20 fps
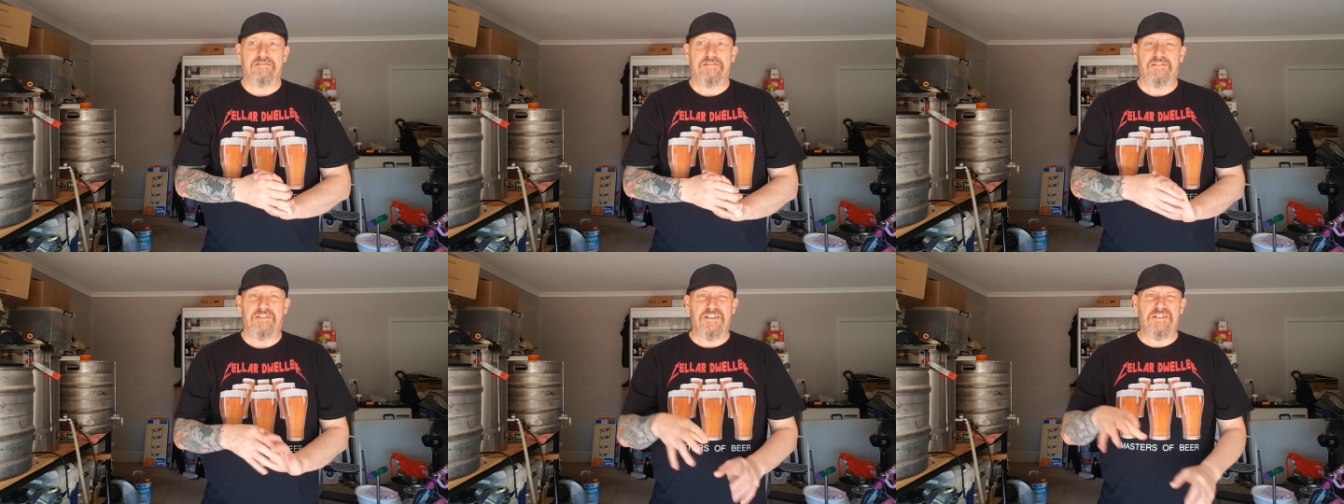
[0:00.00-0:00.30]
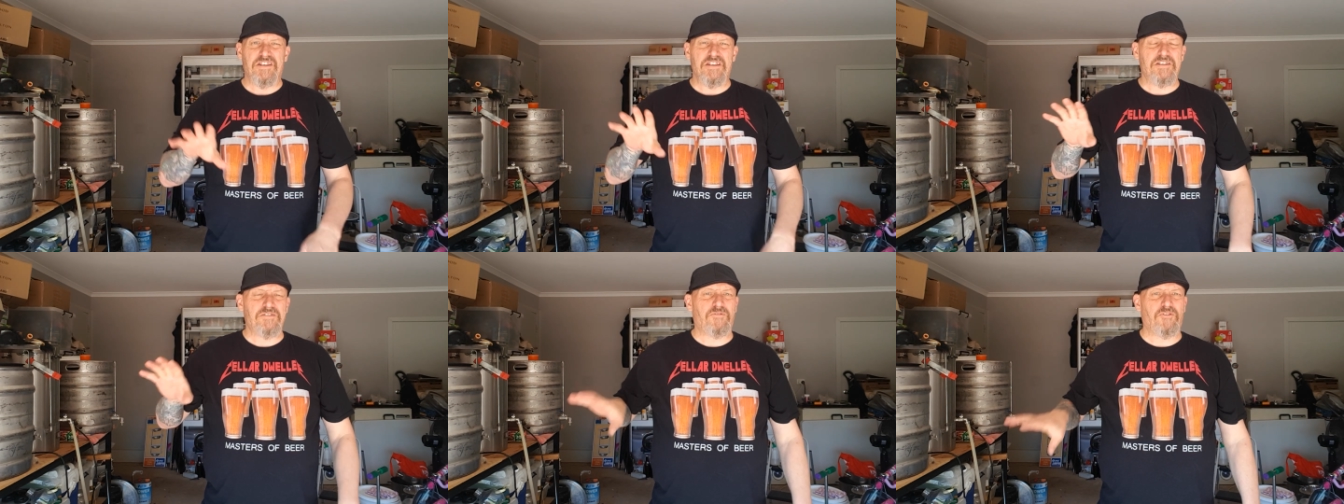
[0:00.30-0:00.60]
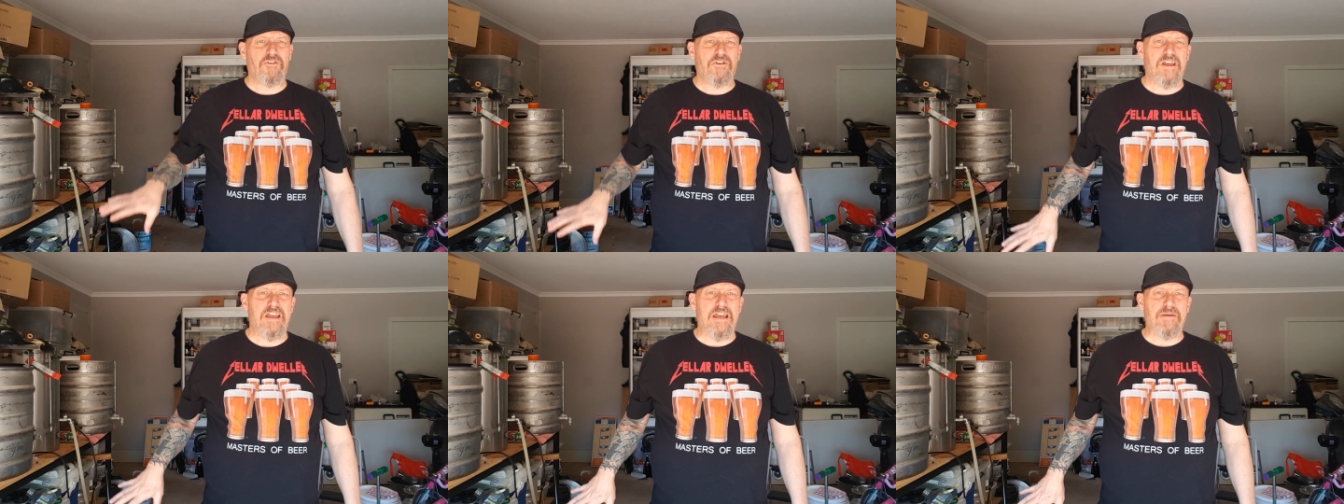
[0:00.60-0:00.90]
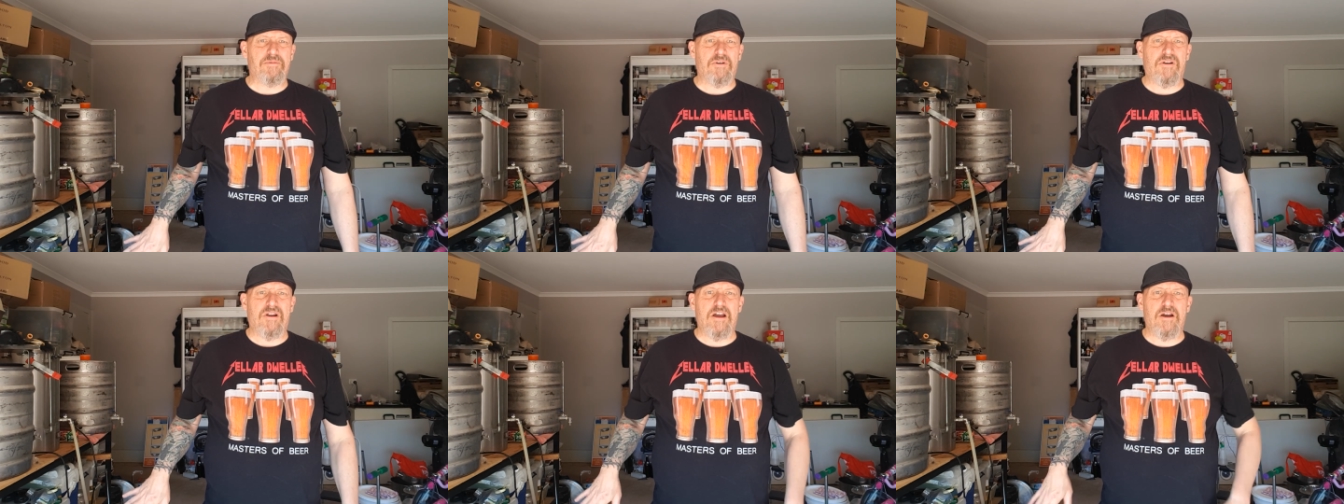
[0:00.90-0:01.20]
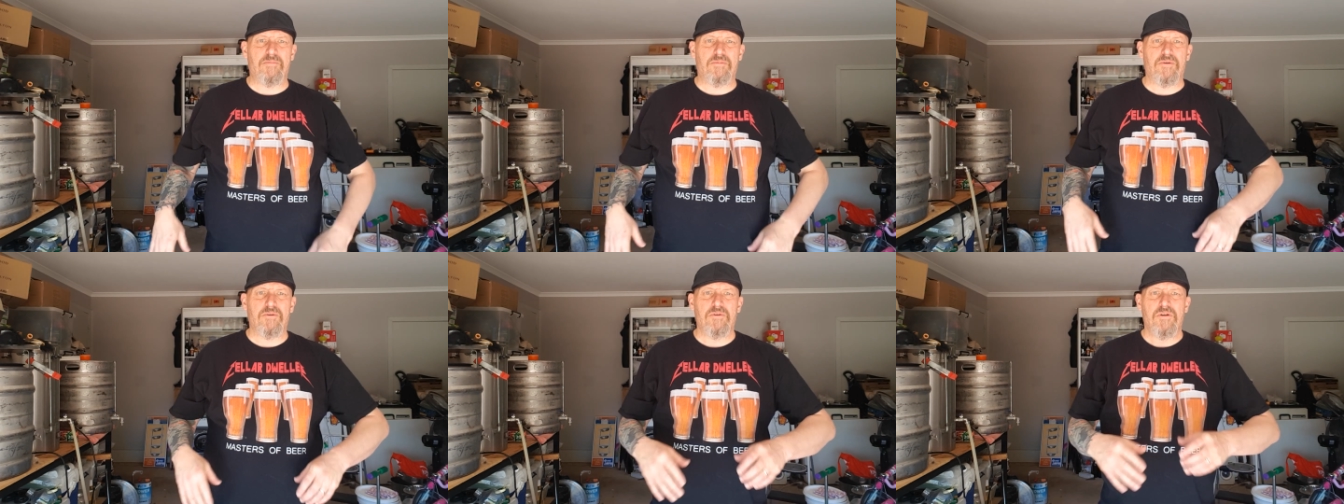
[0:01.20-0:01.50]
This is for an amber
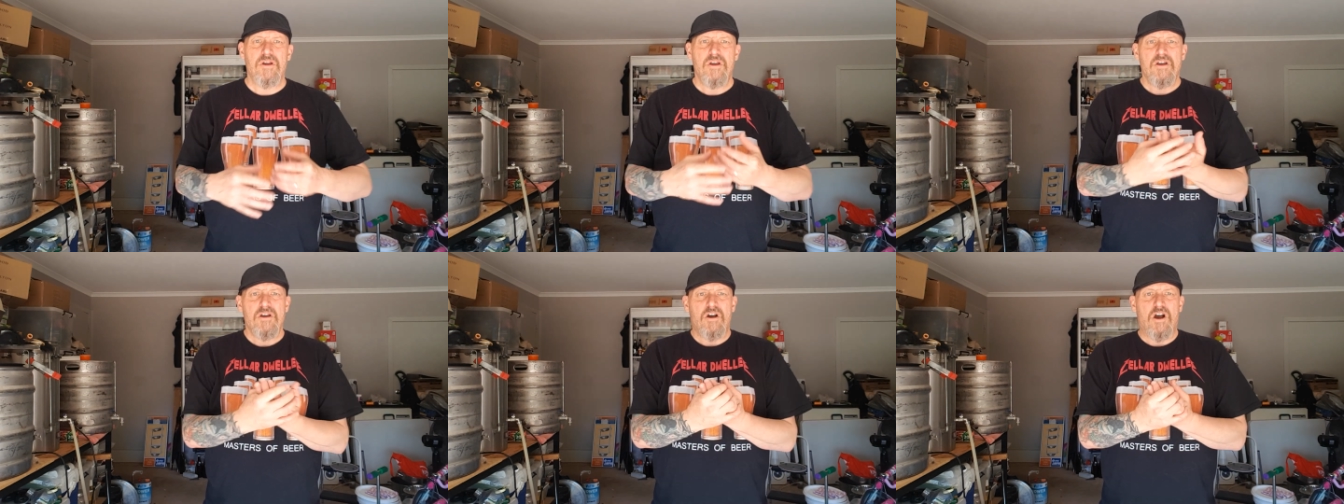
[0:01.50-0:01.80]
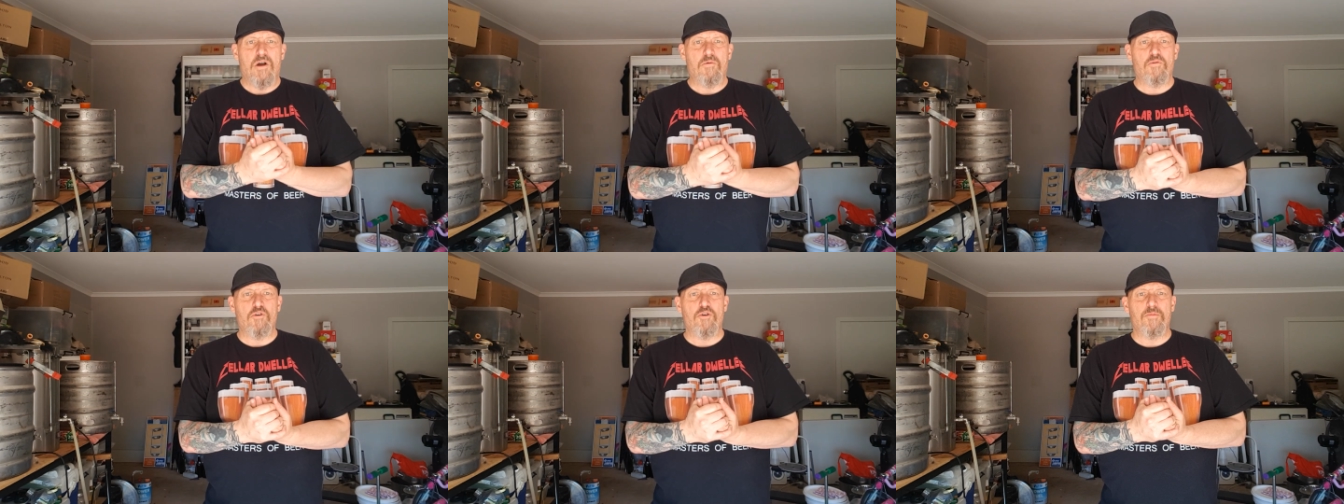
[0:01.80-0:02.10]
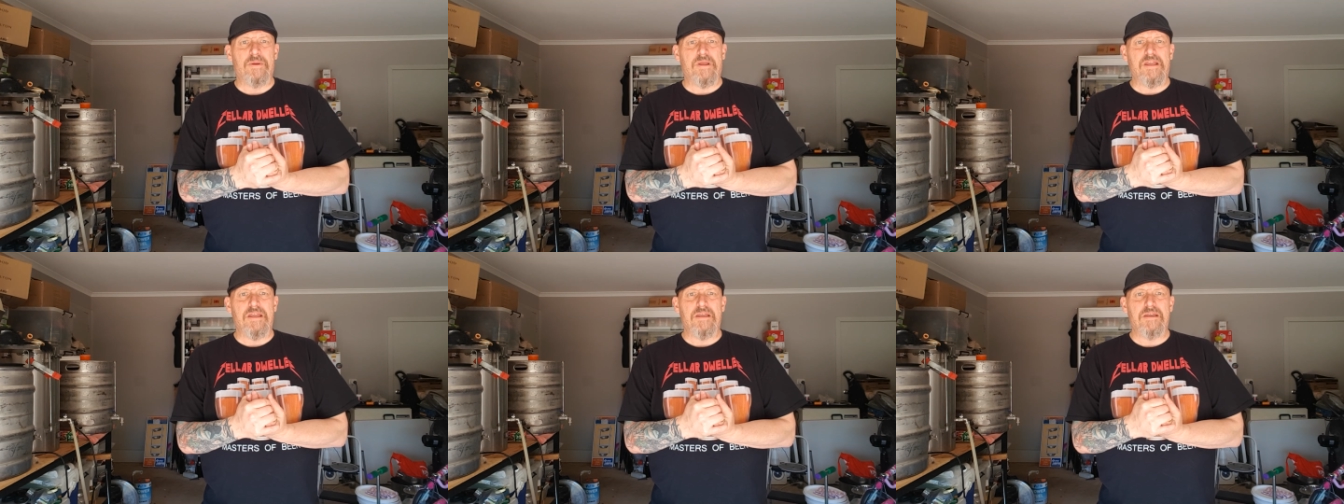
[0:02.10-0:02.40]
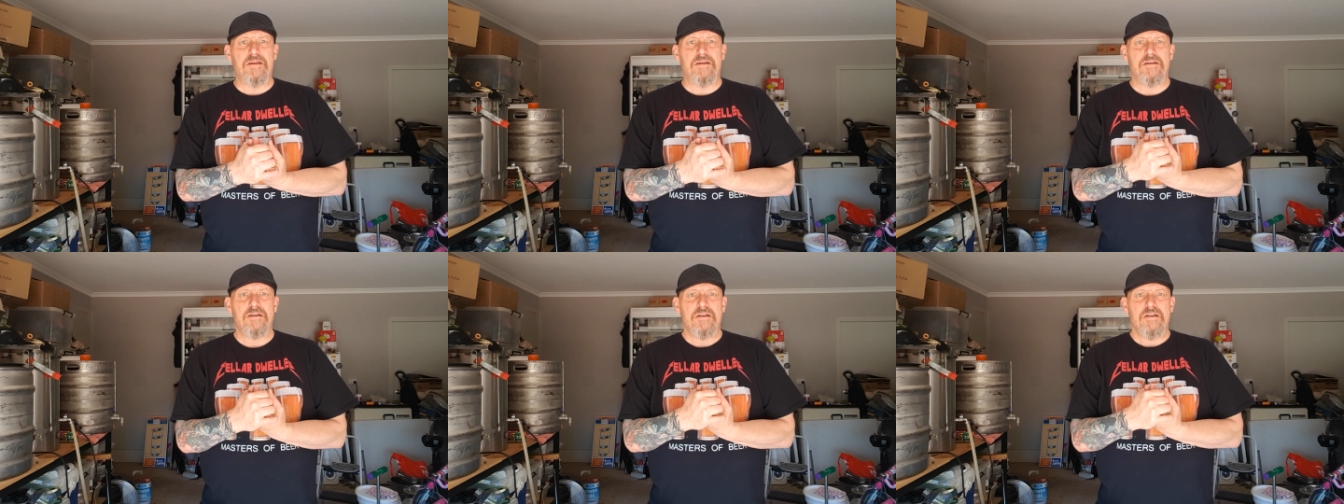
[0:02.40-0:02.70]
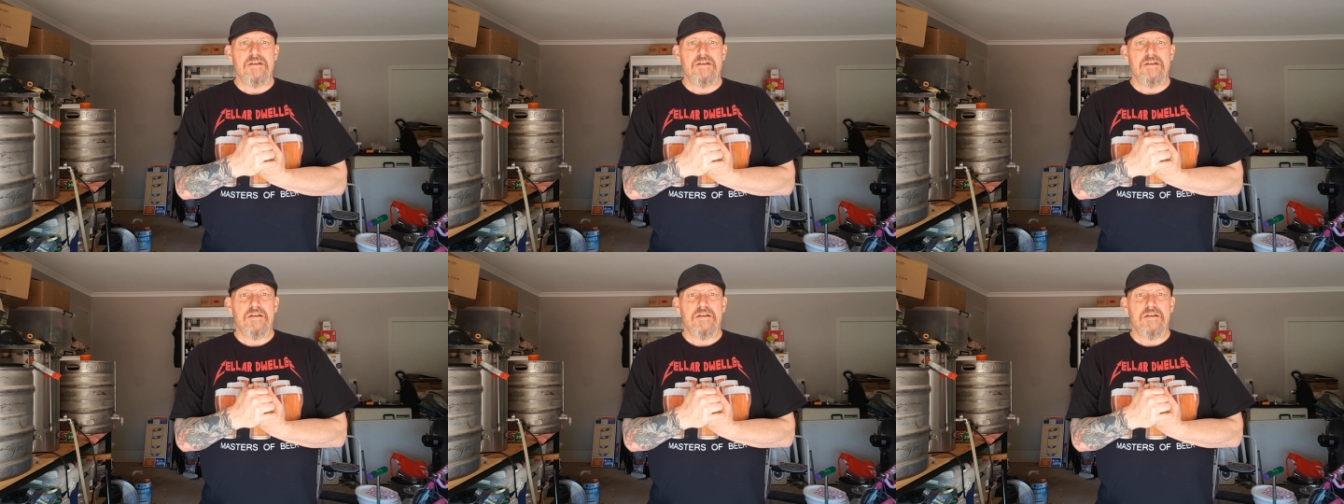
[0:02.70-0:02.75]
ale brew. I will be